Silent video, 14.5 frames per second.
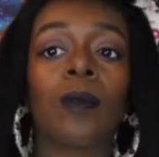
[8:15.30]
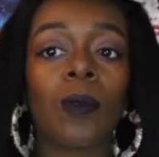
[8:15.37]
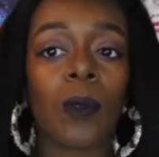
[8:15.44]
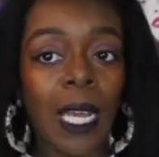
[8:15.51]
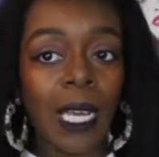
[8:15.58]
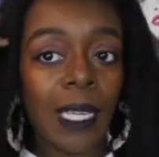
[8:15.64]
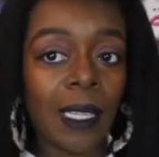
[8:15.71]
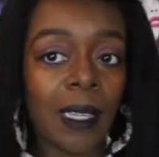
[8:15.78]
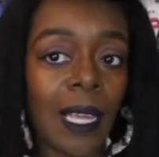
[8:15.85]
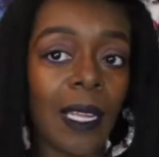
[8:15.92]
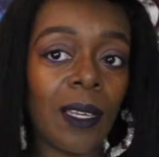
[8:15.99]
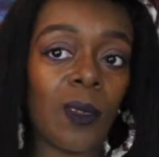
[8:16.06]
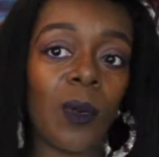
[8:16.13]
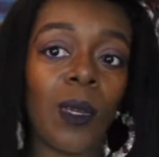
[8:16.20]
when I get
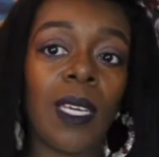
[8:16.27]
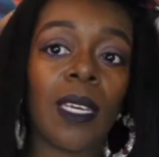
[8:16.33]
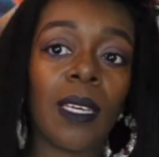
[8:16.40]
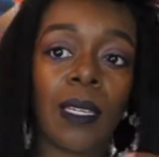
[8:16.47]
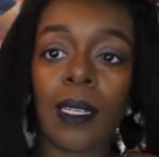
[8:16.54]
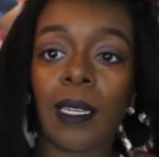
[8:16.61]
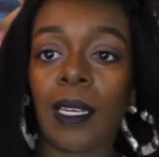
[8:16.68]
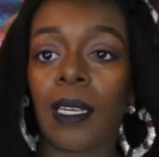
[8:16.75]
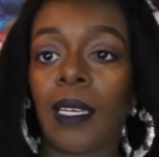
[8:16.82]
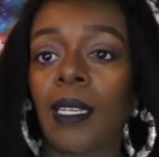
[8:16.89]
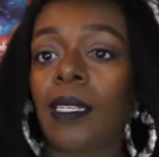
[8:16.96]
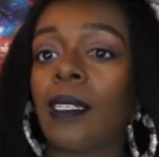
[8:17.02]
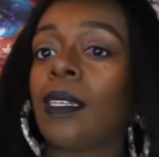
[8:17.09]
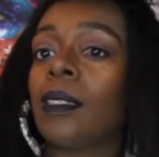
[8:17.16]
that new hair,
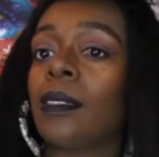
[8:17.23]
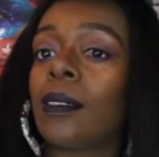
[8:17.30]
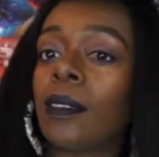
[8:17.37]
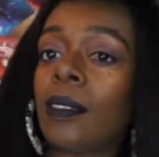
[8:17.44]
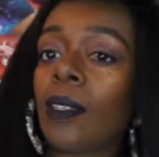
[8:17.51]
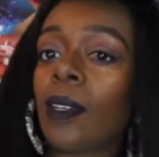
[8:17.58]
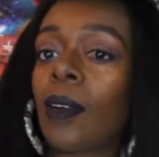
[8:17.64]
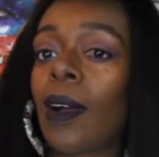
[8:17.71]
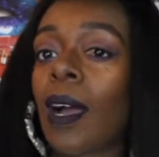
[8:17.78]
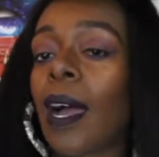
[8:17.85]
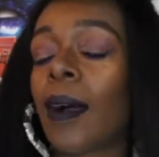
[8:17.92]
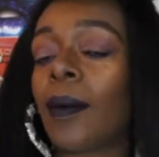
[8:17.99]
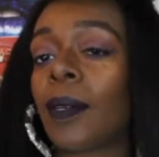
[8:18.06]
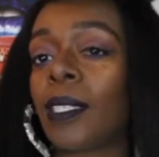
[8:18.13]
and you know
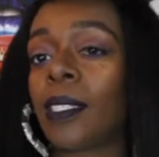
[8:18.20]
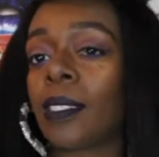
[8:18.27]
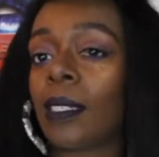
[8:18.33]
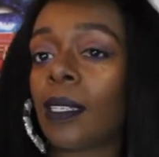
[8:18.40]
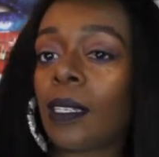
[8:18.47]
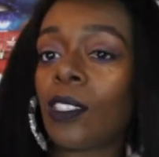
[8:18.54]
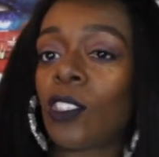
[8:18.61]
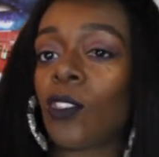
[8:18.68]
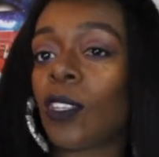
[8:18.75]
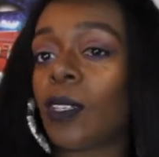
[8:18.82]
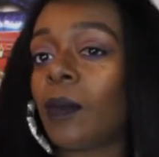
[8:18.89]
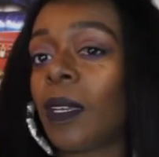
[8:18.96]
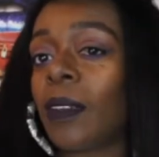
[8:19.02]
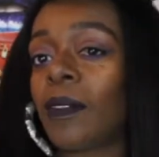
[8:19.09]
how it's
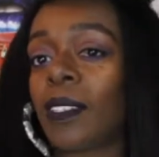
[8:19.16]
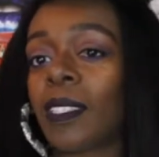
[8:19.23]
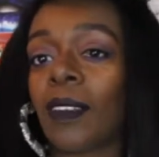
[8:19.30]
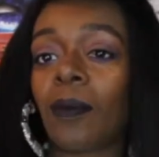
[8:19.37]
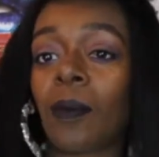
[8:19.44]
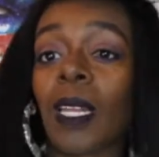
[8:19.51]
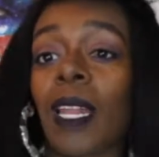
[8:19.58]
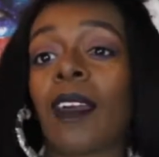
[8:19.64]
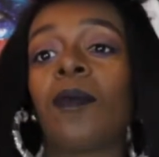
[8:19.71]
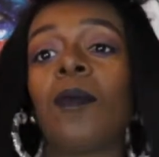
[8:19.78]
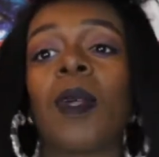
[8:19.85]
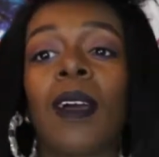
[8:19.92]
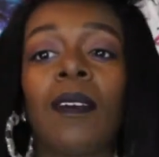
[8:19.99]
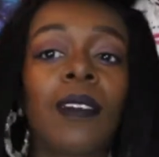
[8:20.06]
treating me, if it's giving me life.
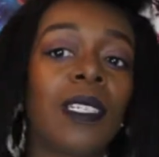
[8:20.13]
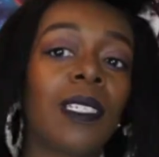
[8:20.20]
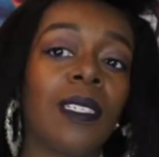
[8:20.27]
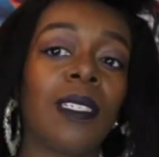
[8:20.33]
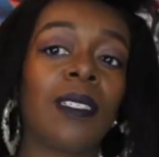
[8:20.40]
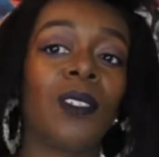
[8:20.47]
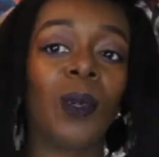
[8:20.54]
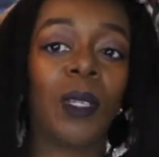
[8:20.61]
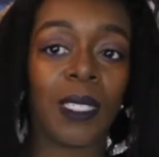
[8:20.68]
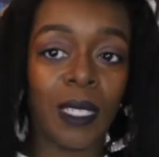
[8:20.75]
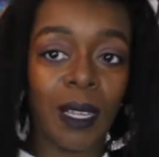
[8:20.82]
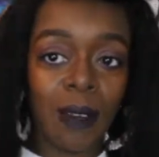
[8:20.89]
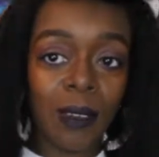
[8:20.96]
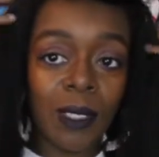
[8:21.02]
But I really did enjoy
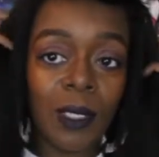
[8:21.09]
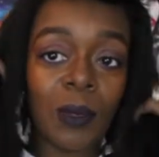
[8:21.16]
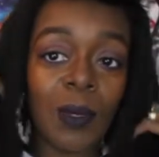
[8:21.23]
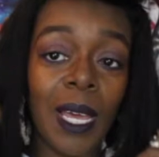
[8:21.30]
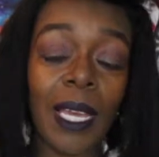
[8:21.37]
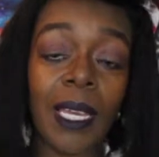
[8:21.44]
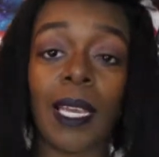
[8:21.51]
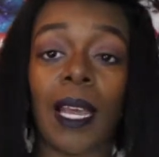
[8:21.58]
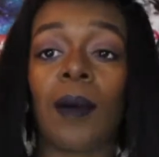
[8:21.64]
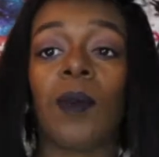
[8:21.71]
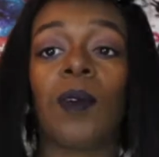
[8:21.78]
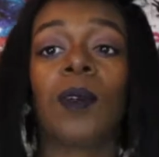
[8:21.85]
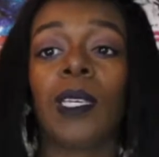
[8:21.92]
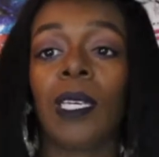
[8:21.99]
this hair. I really do like it. I
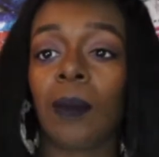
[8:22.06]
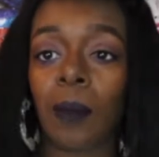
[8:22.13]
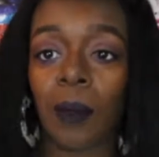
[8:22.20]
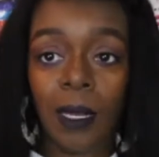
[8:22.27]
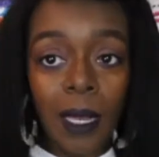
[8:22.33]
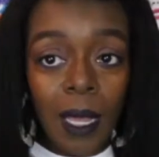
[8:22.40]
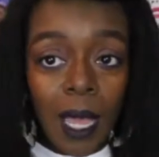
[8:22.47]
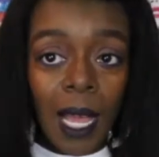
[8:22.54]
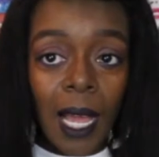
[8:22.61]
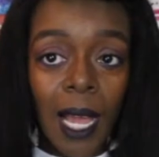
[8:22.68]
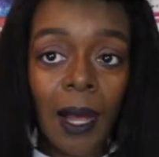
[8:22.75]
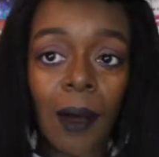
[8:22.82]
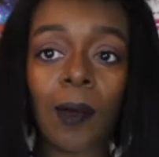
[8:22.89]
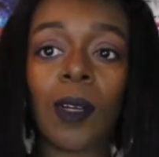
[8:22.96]
will keep it.
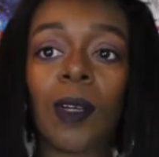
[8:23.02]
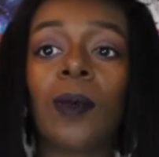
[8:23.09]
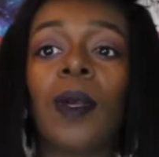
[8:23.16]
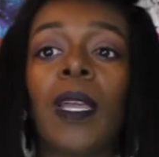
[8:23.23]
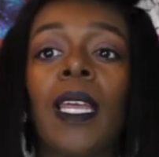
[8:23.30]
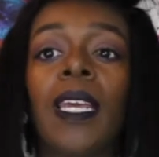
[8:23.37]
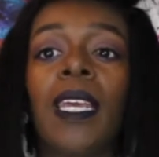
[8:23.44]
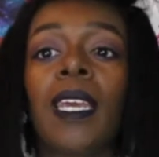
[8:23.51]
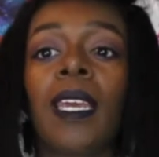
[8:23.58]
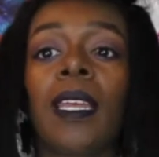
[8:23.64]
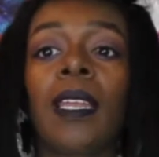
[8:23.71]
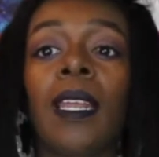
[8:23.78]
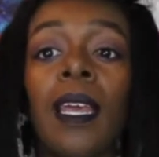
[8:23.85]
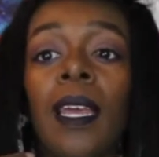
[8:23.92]
I will wear it
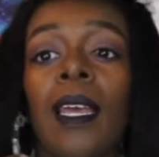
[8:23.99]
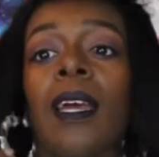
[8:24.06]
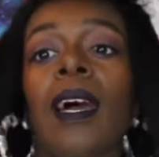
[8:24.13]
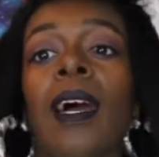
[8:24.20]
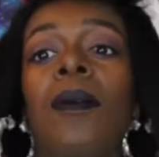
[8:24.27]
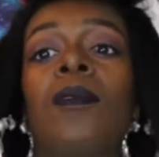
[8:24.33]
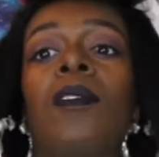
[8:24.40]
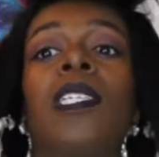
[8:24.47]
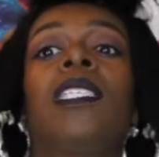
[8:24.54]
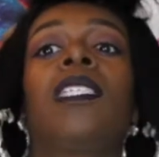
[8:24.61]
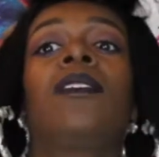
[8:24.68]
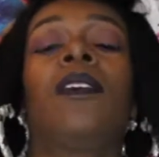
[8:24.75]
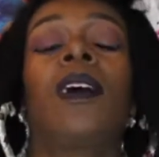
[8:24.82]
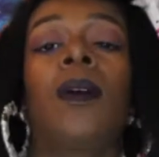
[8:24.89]
again. I'm going to
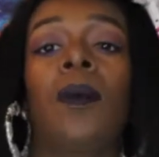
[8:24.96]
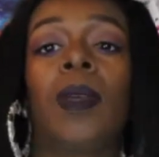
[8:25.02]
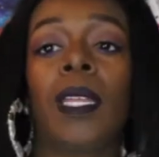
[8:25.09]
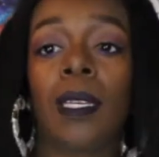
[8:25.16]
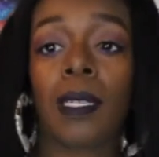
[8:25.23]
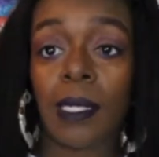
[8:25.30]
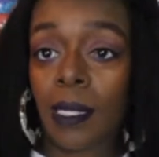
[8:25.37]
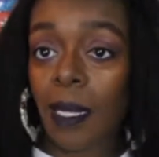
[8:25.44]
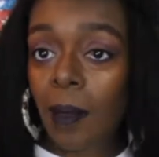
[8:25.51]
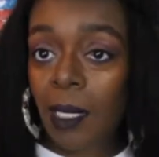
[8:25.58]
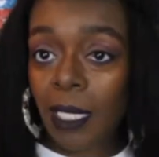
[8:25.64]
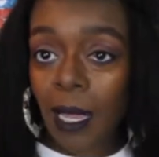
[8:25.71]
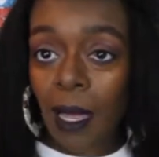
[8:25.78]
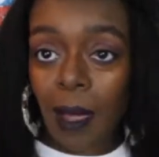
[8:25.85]
see if I can wear it in the
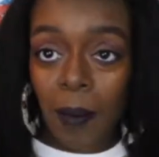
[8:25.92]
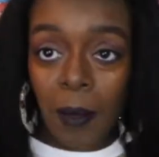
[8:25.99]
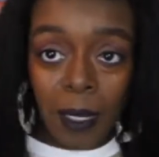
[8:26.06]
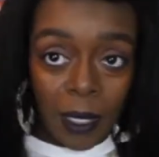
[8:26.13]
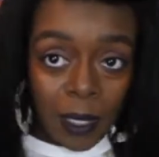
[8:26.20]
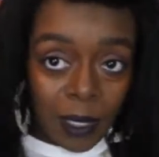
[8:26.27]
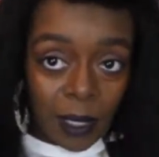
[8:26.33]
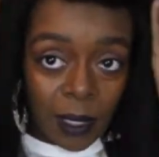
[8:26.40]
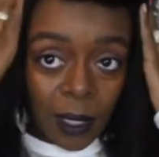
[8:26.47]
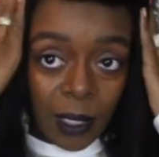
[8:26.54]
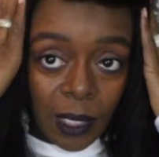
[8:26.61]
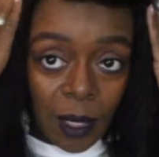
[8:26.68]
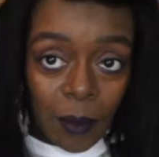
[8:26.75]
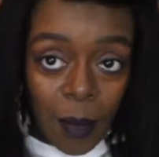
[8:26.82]
summertime and
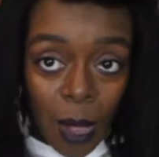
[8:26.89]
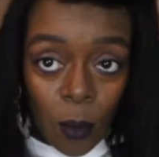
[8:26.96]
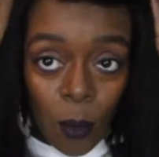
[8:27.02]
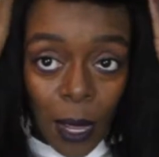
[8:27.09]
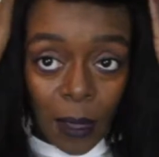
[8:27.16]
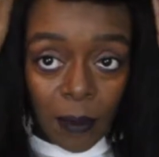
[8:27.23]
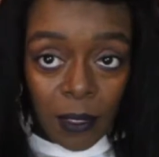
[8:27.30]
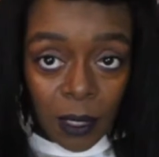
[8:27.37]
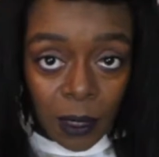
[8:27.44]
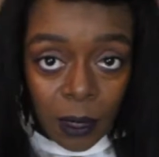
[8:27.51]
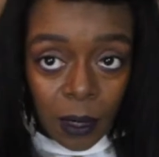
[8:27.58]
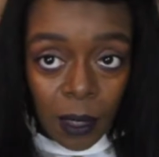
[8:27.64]
seal my wefts